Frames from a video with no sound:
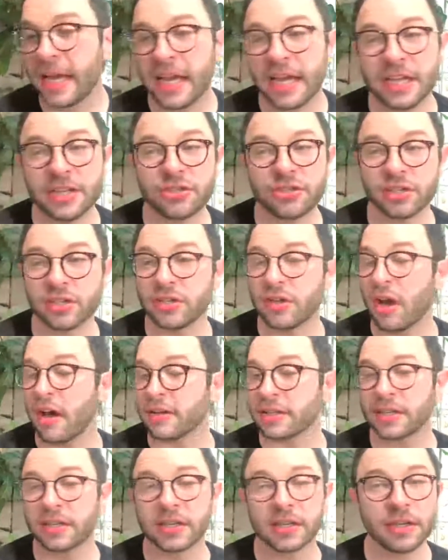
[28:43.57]
He should
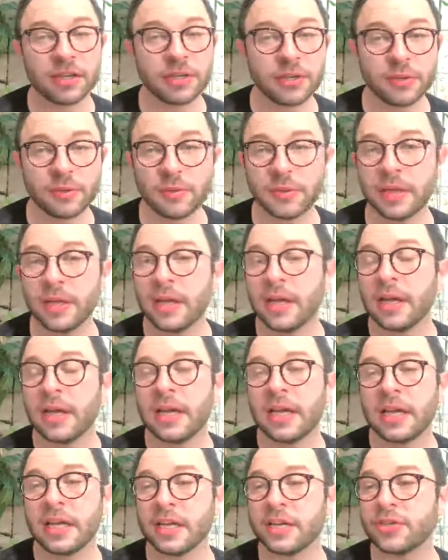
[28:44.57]
not cocoon.
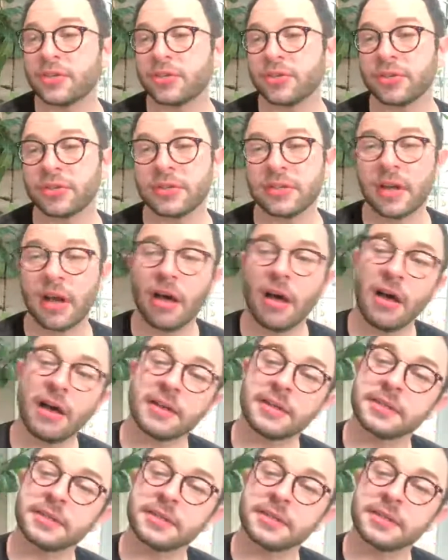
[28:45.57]
He shouldn't